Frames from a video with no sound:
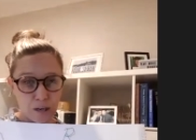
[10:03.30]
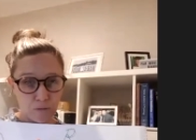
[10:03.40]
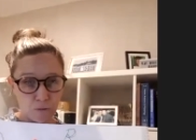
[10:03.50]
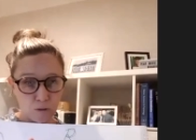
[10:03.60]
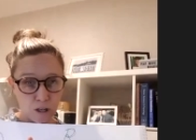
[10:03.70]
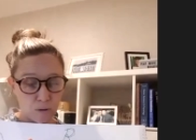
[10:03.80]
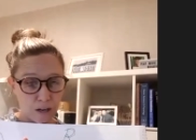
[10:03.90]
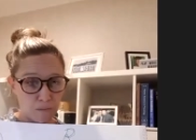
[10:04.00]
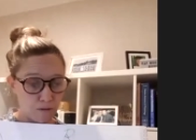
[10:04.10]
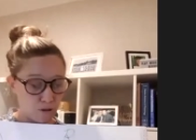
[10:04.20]
shape we want to be
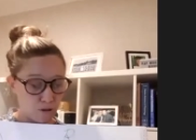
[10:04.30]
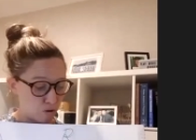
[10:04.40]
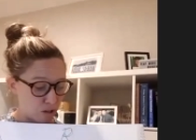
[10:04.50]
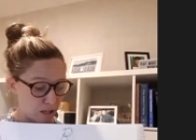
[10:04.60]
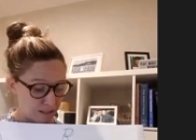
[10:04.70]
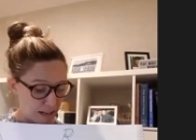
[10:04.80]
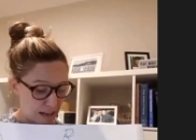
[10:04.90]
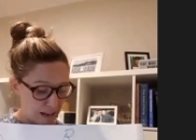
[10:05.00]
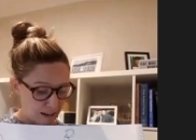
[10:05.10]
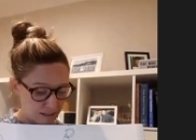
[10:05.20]
able to draw is an
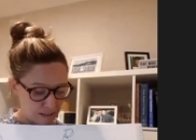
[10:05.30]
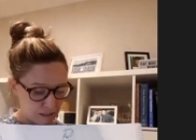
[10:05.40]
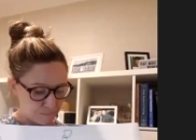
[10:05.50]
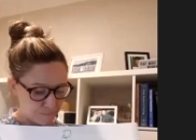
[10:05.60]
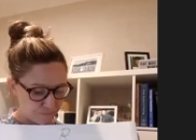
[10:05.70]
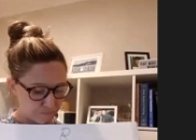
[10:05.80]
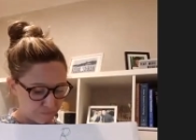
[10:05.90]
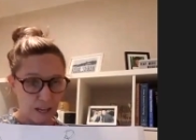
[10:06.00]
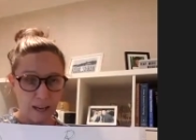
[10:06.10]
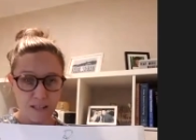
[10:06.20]
X.
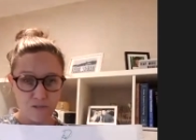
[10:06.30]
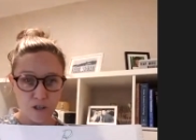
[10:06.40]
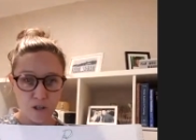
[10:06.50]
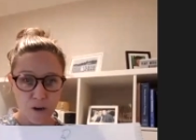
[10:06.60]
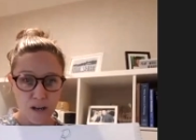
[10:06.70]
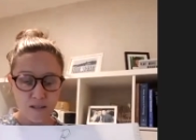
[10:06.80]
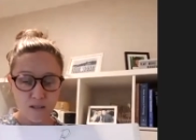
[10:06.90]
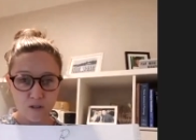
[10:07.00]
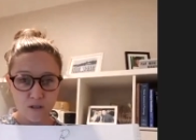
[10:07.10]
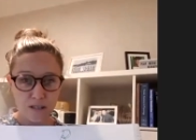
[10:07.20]
X requires
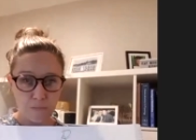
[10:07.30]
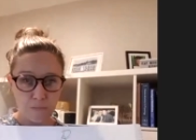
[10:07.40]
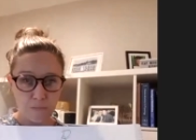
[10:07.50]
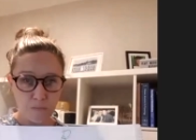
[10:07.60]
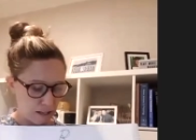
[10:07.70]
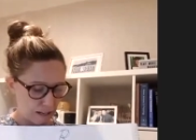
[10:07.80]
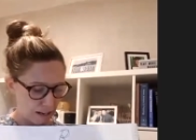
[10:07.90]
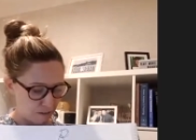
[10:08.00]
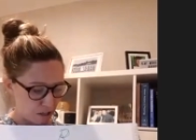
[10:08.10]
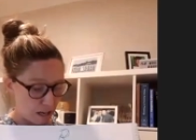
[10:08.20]
crossing the
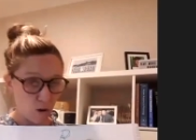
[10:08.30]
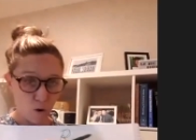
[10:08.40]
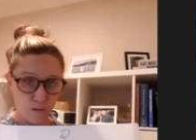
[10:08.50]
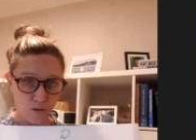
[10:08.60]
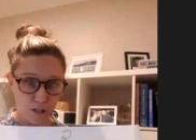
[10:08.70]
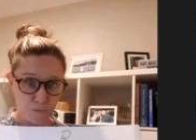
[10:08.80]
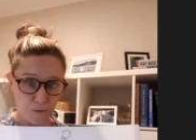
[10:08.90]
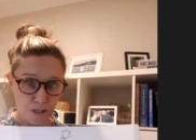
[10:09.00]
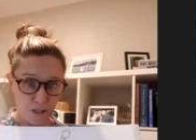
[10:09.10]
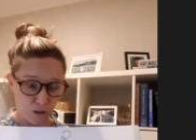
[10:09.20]
midline. And also
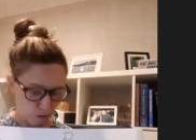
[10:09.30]
spatial